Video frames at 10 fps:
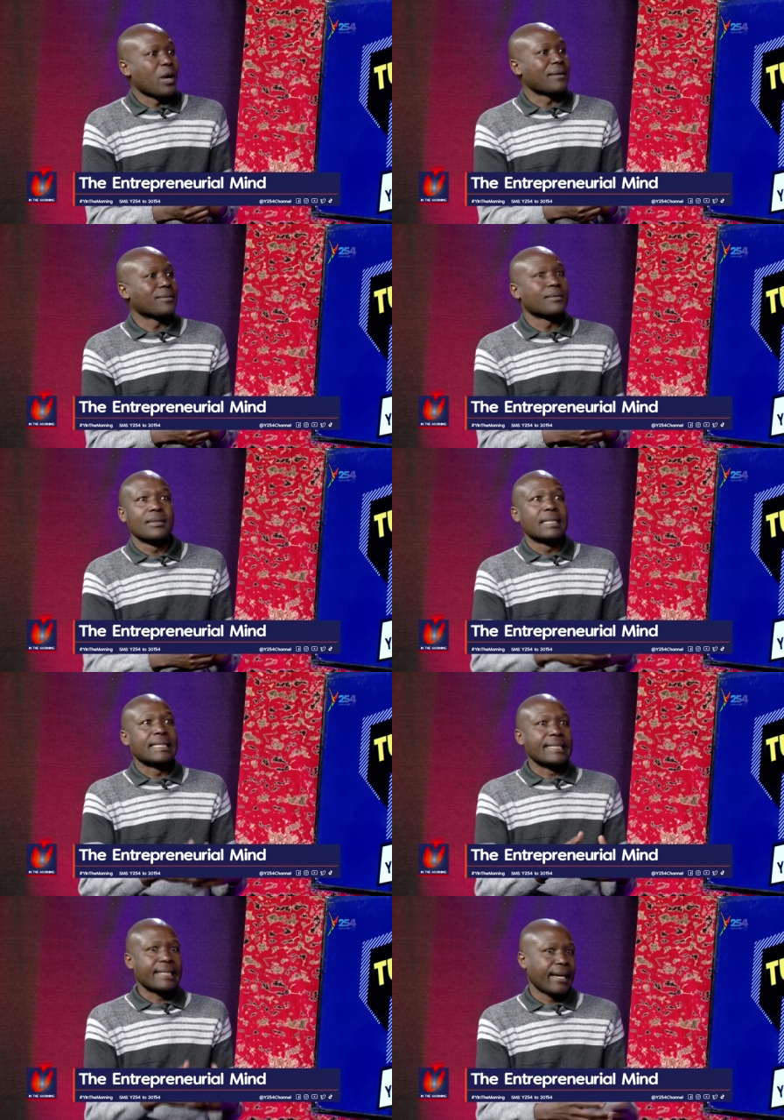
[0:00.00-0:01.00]
to have
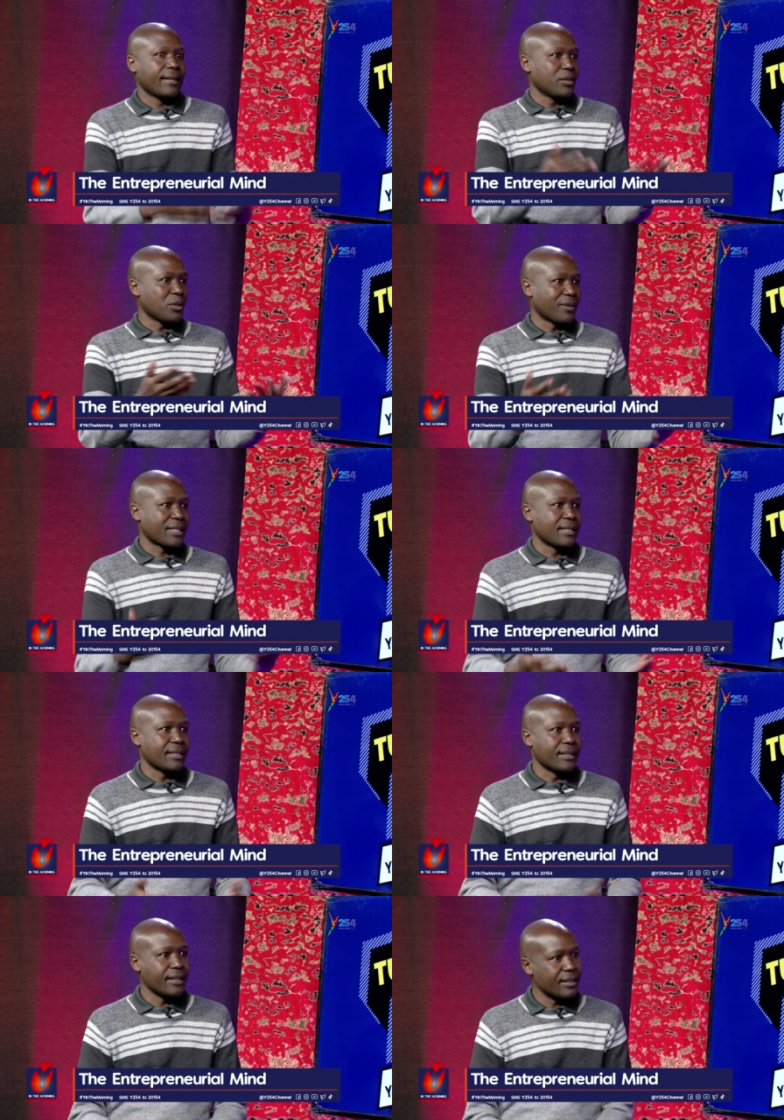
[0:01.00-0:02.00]
ten university
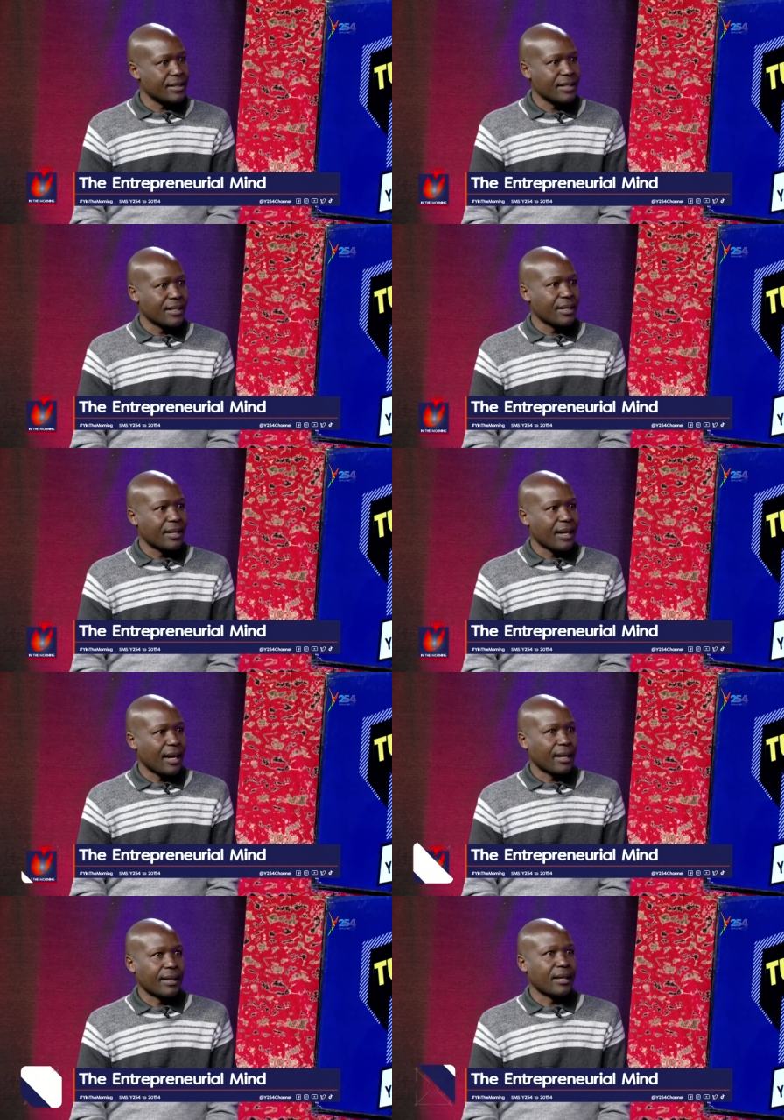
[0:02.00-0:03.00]
degrees, mm-hmm.
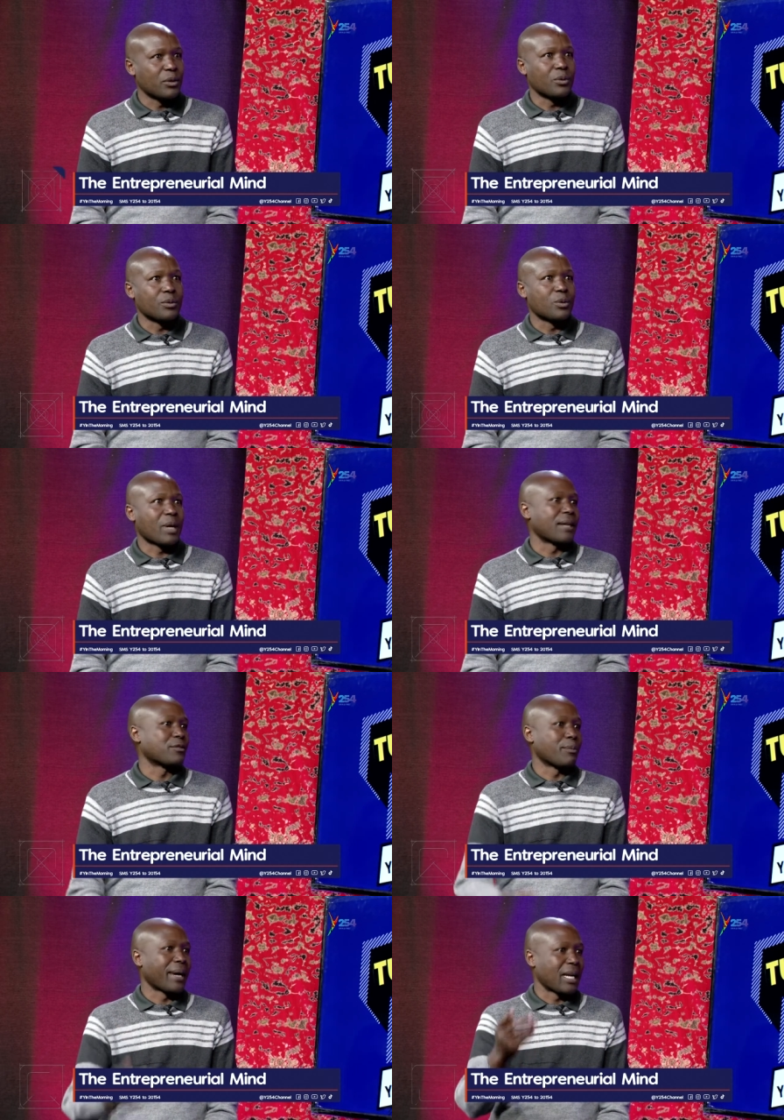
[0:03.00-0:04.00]
and then you, you run
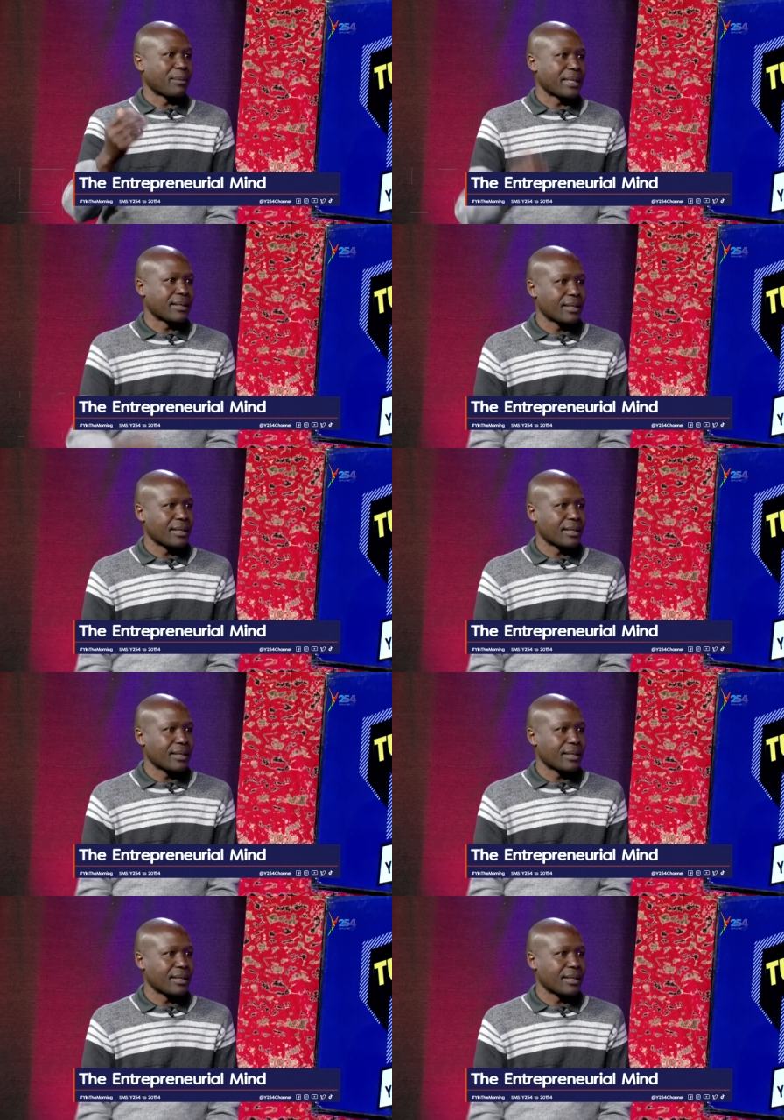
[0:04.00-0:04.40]
for parliament.